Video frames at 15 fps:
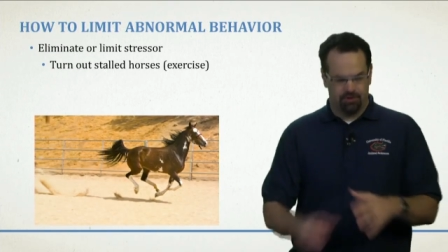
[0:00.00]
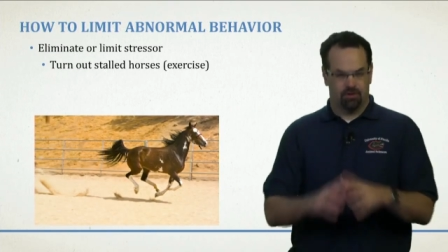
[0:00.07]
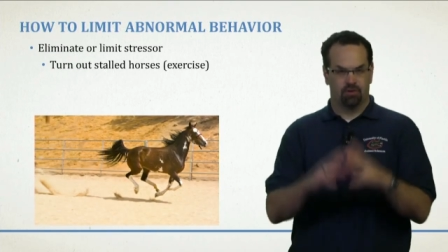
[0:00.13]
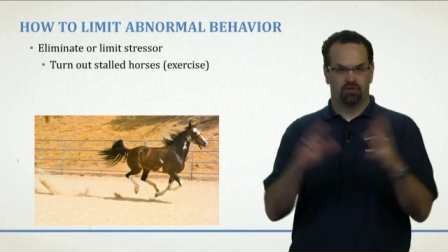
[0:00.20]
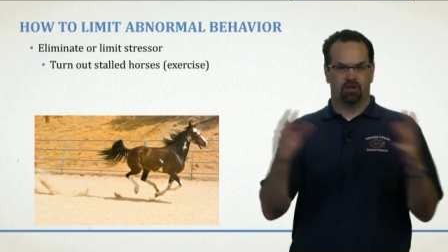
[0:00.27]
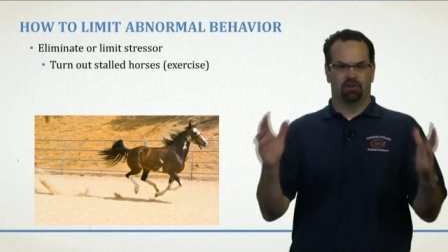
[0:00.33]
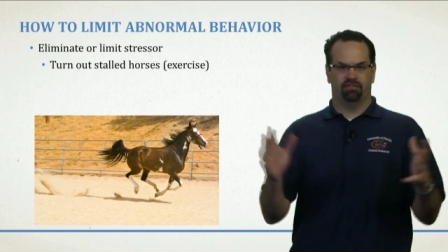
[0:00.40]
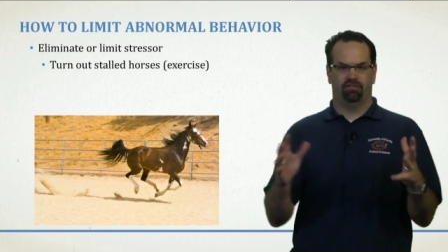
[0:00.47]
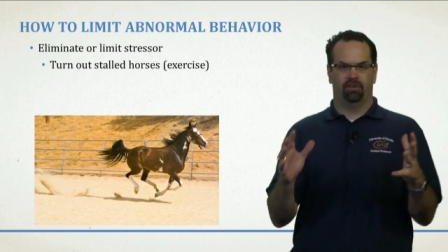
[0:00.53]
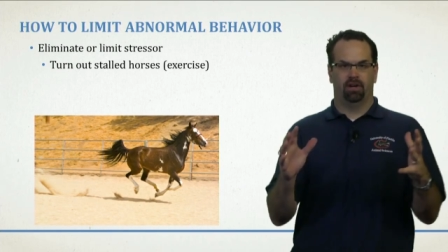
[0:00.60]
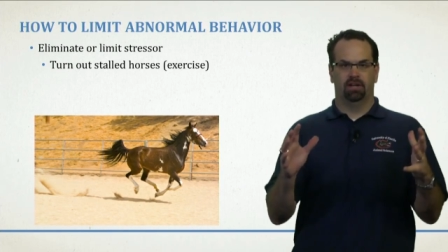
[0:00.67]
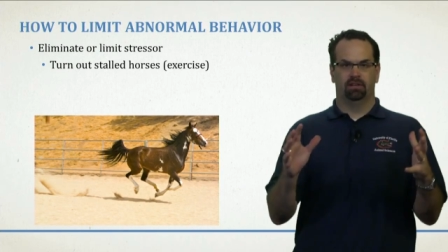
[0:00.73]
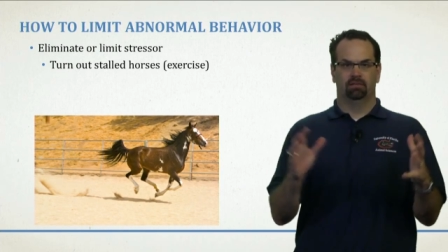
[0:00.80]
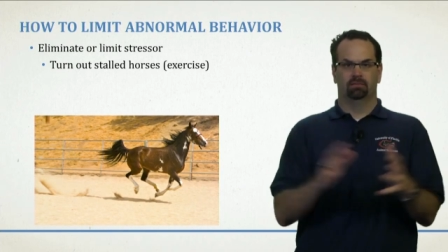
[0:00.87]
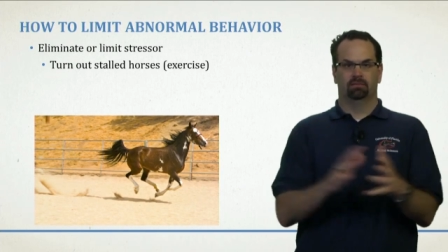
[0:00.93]
so those aren't
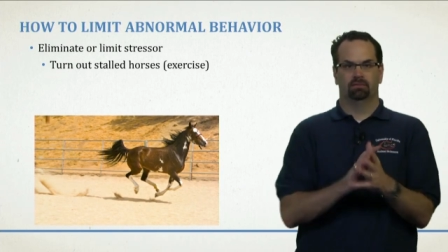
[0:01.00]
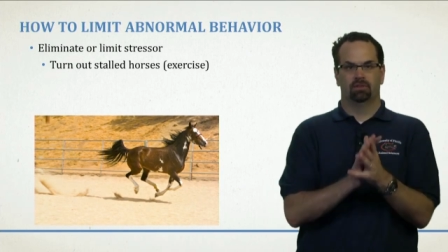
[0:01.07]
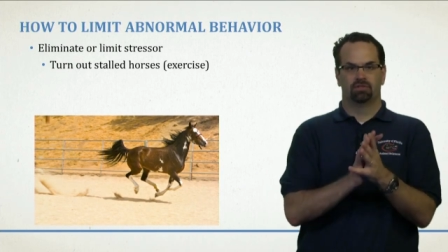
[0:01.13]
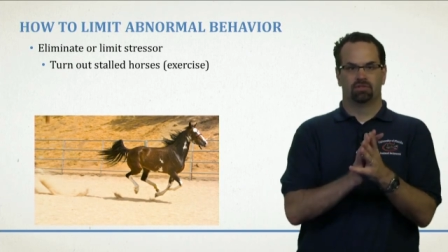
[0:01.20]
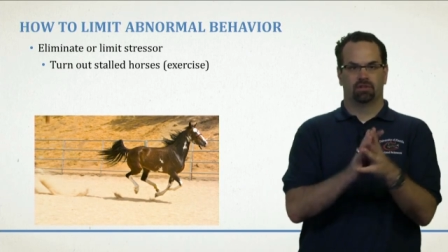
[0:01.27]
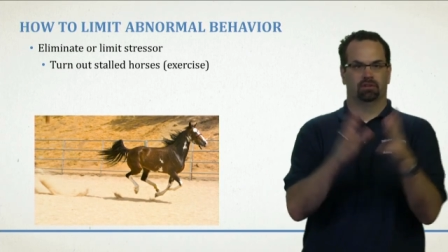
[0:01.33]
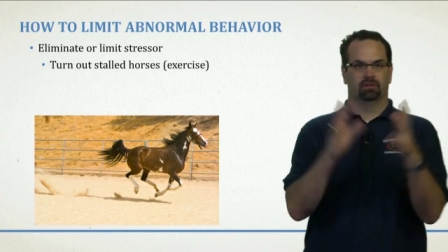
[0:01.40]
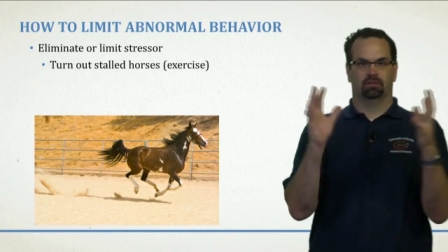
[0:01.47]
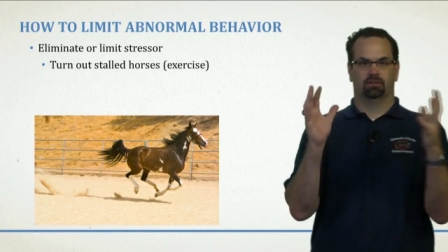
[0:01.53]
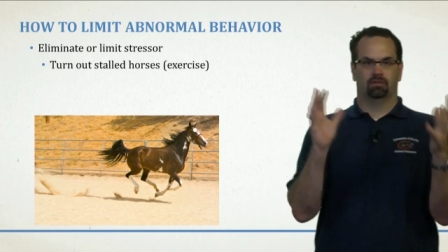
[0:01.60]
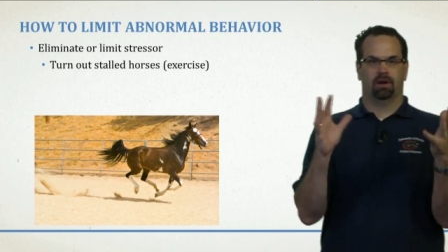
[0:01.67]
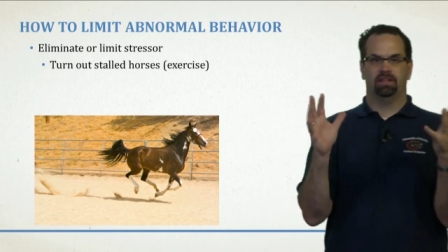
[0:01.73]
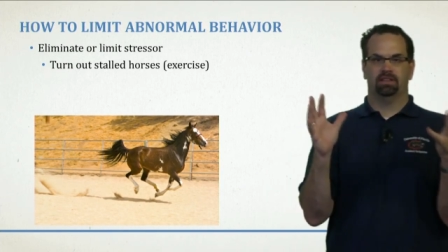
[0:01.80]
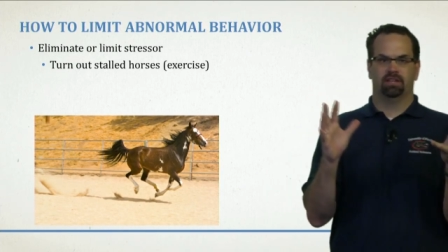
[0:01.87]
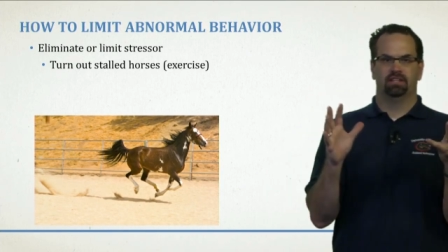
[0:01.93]
fun. Those aren't
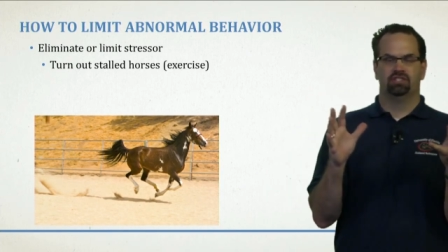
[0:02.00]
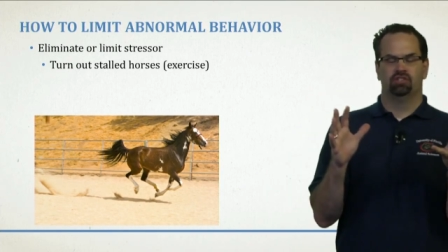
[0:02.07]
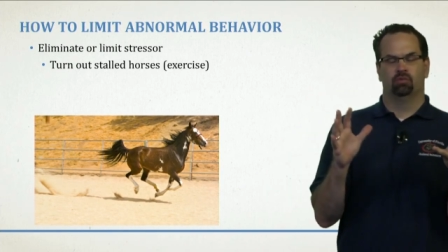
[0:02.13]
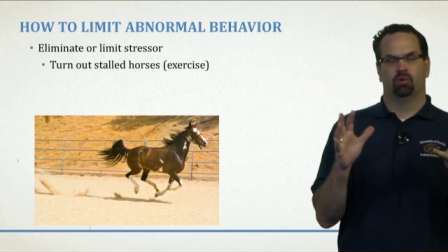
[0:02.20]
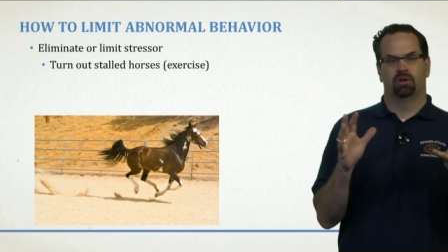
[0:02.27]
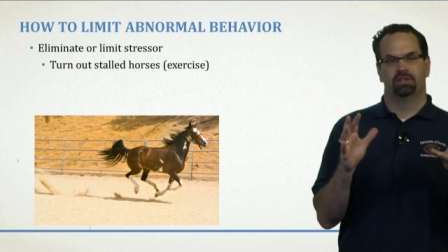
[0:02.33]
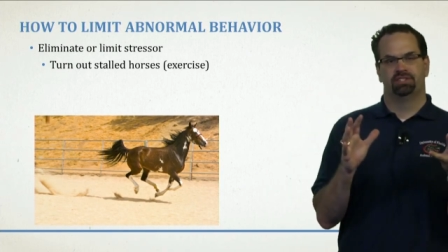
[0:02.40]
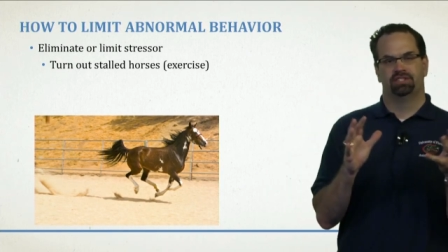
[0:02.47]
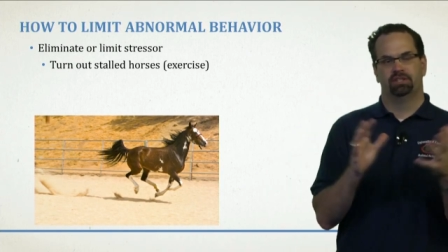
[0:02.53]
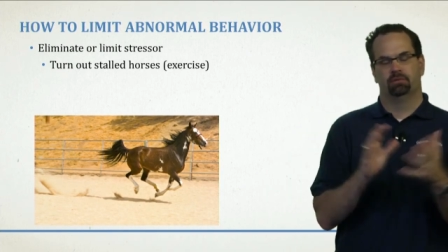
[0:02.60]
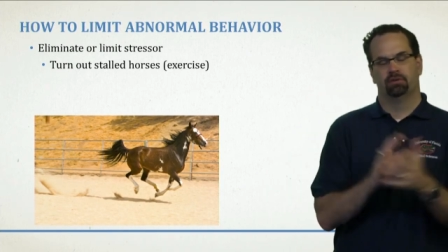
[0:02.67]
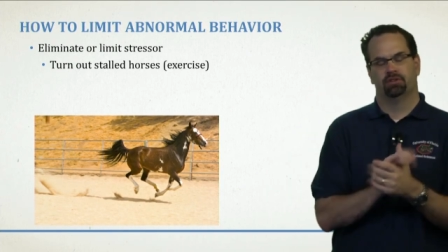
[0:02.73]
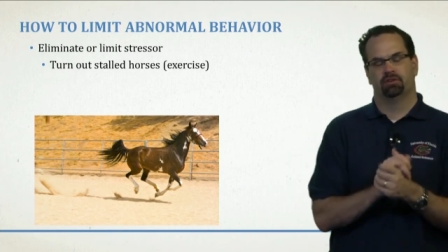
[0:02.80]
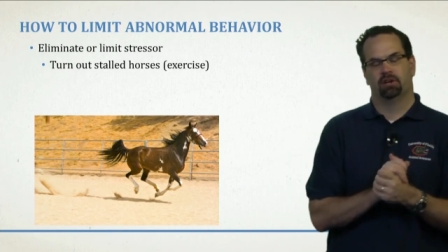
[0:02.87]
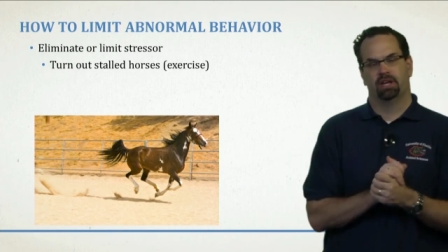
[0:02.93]
great things you want to see
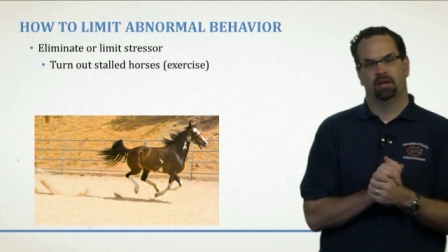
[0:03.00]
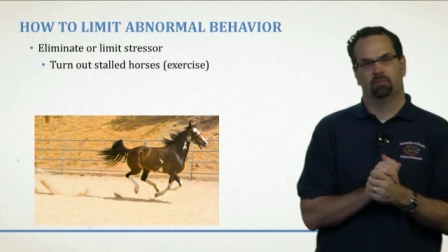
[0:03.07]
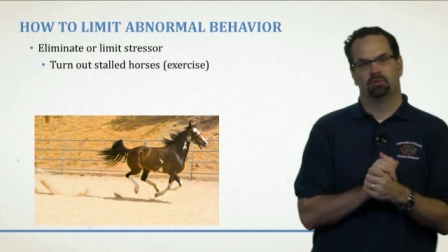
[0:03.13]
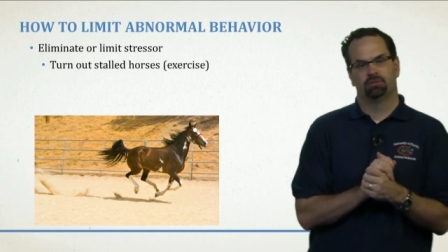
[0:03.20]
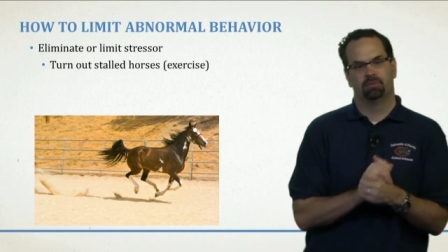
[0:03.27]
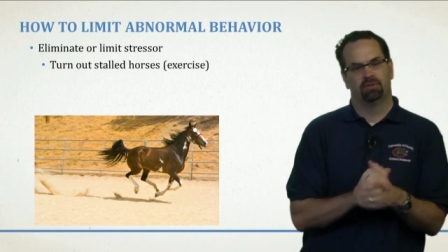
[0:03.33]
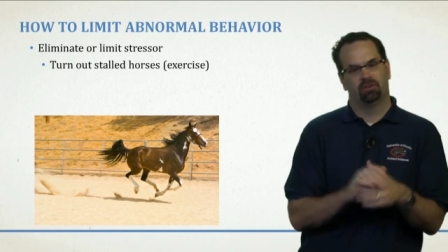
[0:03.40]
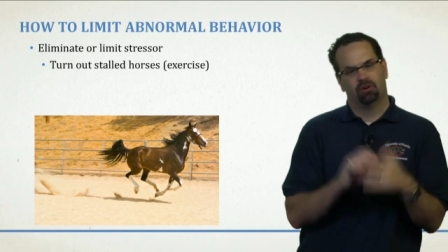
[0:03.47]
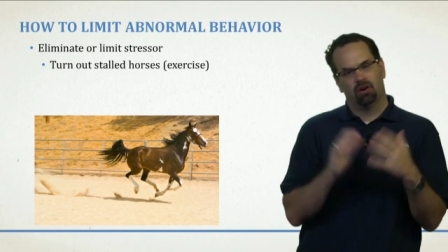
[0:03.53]
with your animals, but